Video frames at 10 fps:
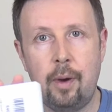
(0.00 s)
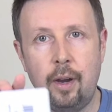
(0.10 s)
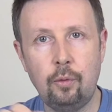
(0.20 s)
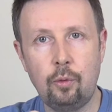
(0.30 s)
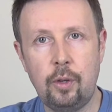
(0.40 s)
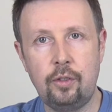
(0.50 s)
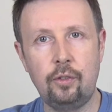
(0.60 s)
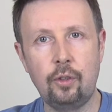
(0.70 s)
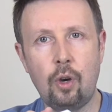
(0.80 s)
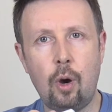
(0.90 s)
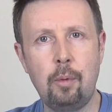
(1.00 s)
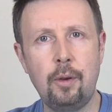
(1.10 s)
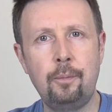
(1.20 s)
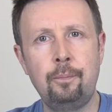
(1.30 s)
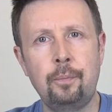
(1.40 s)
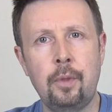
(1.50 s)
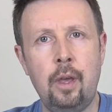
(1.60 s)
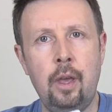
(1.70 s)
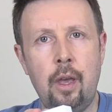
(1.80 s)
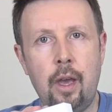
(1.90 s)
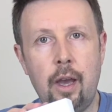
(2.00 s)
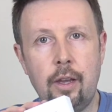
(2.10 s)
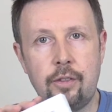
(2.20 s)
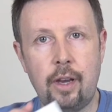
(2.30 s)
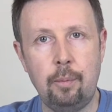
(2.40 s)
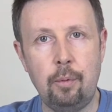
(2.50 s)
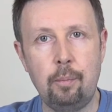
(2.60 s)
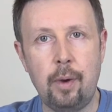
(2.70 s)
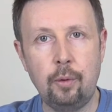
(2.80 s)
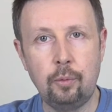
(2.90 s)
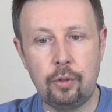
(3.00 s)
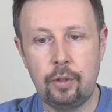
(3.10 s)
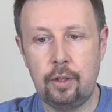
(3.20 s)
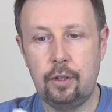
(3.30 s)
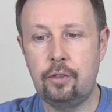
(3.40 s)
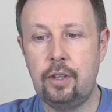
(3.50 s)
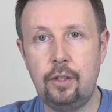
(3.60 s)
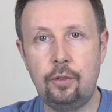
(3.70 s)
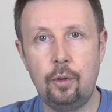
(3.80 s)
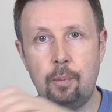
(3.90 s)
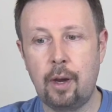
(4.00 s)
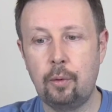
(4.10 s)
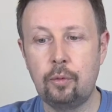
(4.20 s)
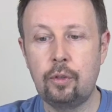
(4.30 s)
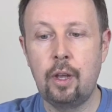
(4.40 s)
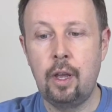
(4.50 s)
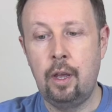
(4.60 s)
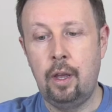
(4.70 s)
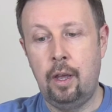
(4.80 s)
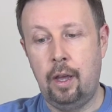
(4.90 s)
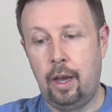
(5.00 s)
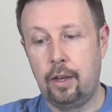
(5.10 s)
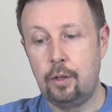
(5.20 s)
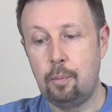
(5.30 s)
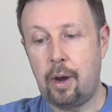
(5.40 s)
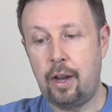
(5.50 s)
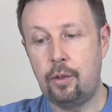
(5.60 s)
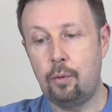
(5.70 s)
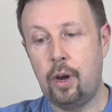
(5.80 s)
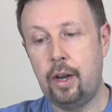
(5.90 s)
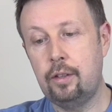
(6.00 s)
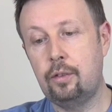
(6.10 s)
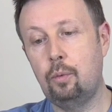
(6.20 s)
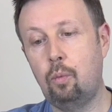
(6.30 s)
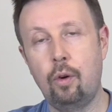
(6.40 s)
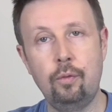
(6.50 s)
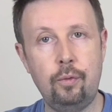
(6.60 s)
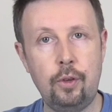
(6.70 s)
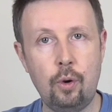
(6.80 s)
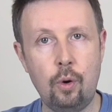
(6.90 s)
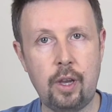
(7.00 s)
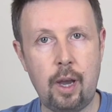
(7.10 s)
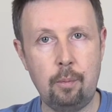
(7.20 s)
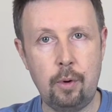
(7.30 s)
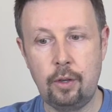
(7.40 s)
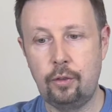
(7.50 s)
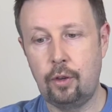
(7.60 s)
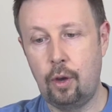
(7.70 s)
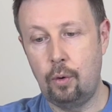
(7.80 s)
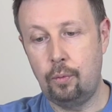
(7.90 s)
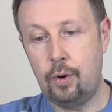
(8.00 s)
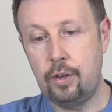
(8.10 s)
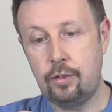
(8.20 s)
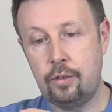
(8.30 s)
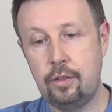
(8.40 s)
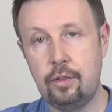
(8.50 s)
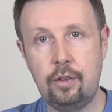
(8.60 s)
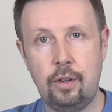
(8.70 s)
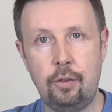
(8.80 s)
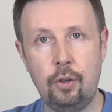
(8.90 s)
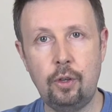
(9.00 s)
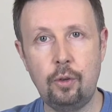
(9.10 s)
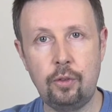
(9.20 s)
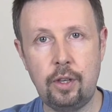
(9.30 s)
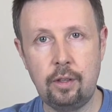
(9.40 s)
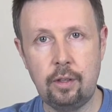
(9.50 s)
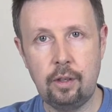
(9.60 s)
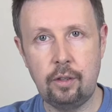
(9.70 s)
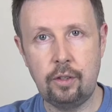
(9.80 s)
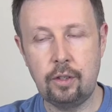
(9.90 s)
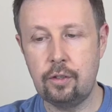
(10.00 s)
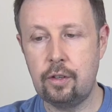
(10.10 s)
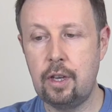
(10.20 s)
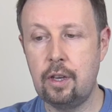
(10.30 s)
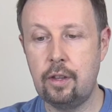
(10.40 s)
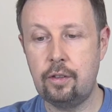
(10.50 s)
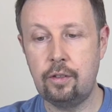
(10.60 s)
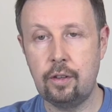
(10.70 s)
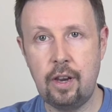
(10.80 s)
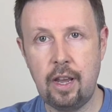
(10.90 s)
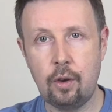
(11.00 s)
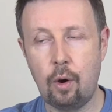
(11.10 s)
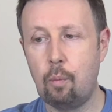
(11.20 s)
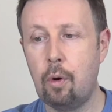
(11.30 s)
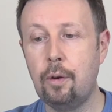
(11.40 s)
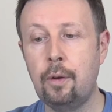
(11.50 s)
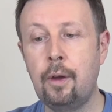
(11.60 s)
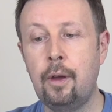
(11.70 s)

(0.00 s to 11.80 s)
mount, which is a common type of mount, T2 mount, and you buy the right one for your camera. So for instance, if you're using, as you can see here, this is a Nikon one,